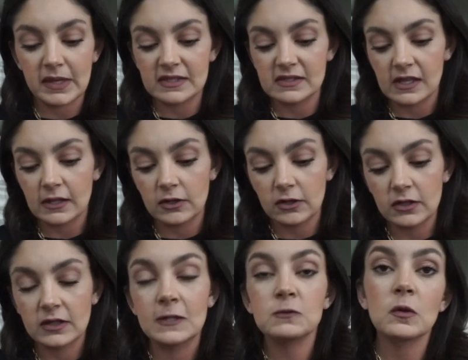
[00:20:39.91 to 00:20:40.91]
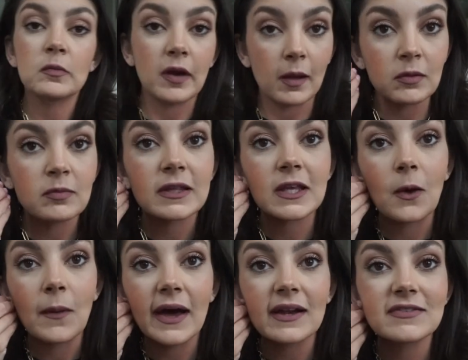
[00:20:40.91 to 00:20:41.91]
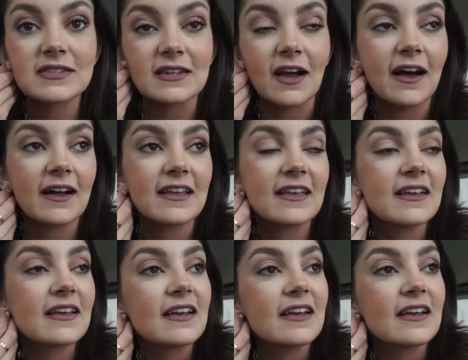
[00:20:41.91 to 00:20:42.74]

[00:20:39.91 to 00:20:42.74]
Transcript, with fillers: bestseller. These will probably go out of stock.